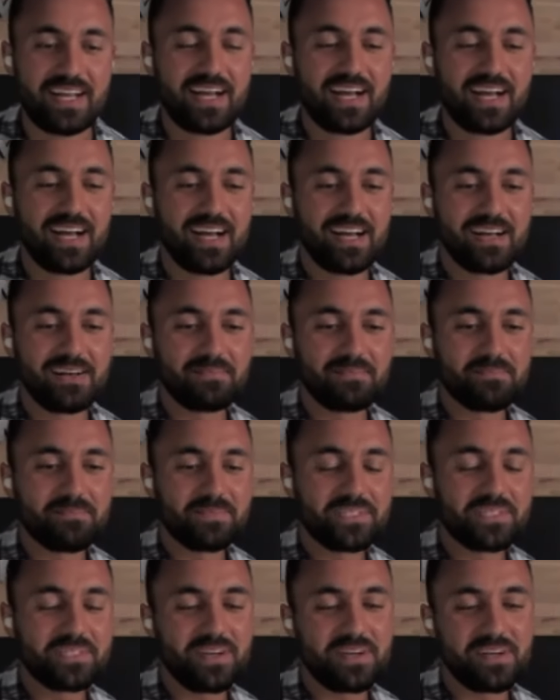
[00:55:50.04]

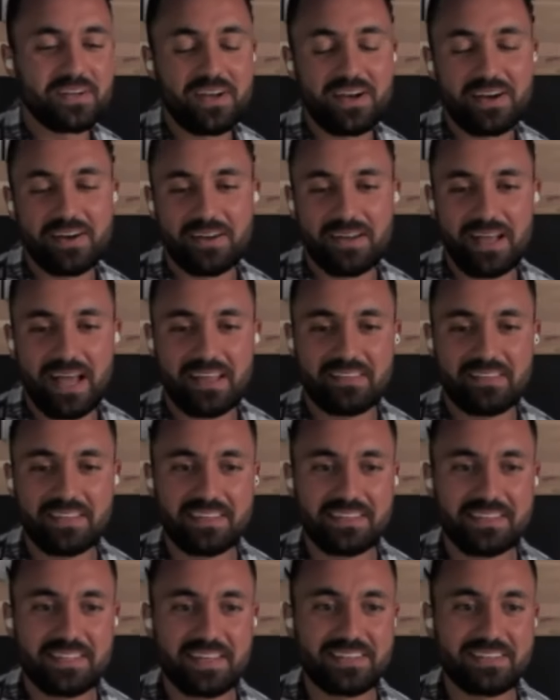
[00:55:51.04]
I
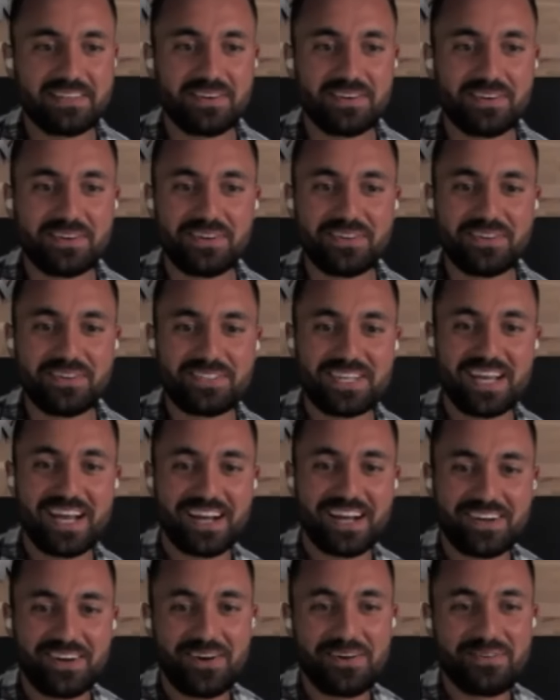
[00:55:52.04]
think that concludes
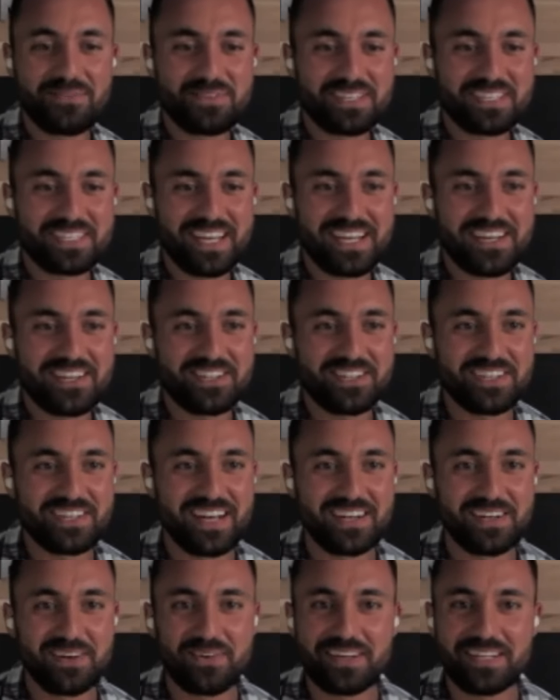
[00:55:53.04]
our conversation.
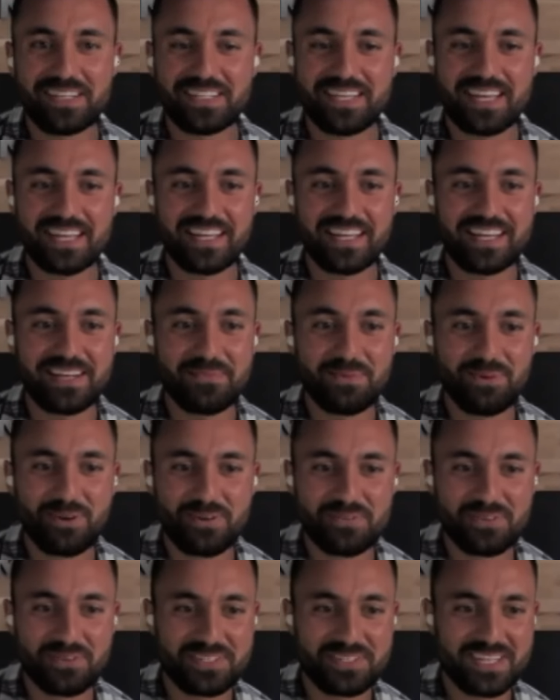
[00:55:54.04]
I don't want to take any more
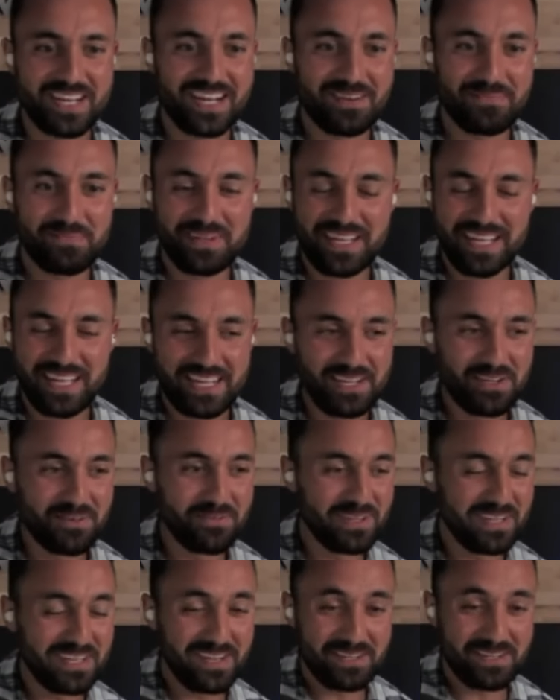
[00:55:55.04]
of your time. You've
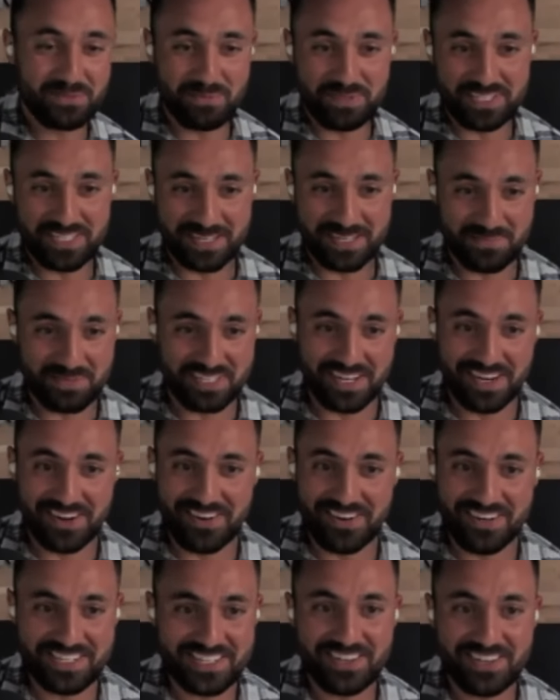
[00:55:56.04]
hit us with some
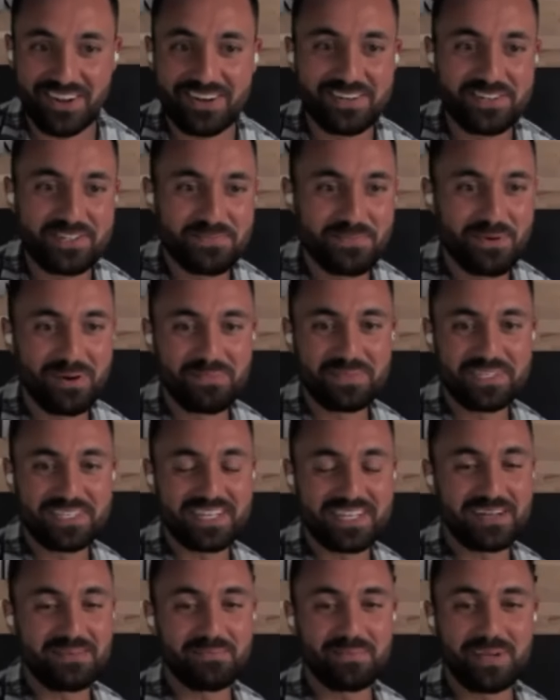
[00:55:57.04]
serious knowledge bombs,
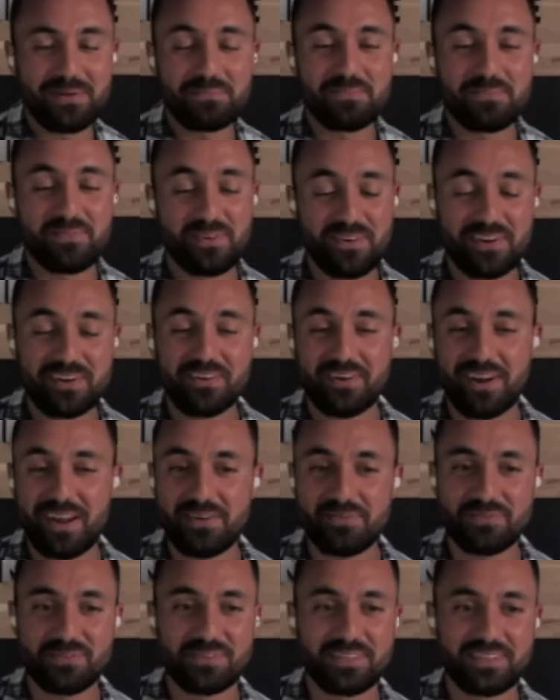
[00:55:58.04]
and I'm very
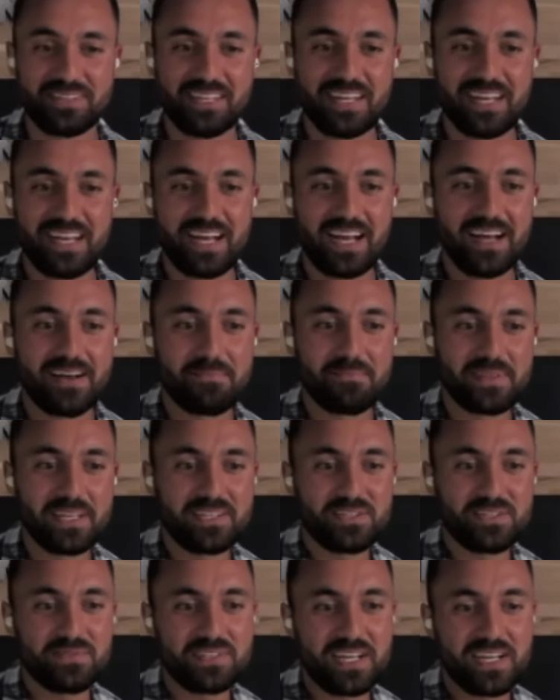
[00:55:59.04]
grateful
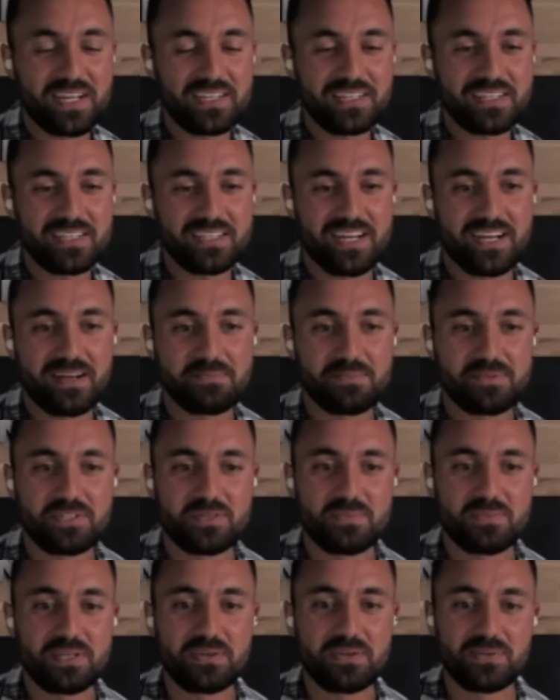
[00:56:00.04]
that you've taken the time to
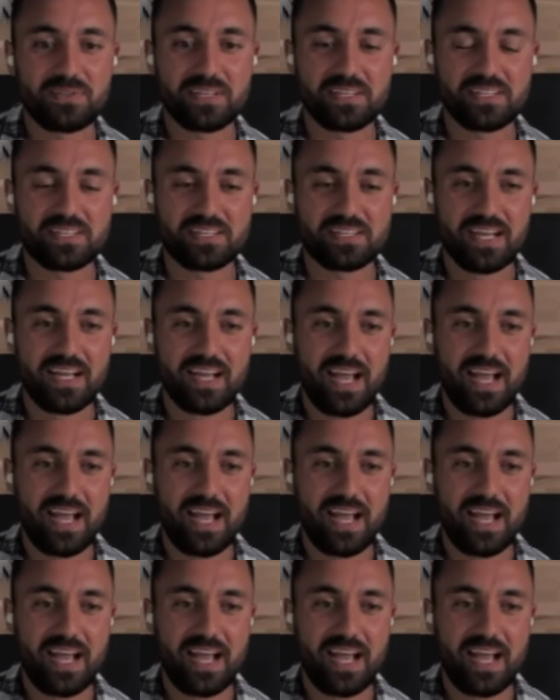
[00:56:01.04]
speak with us.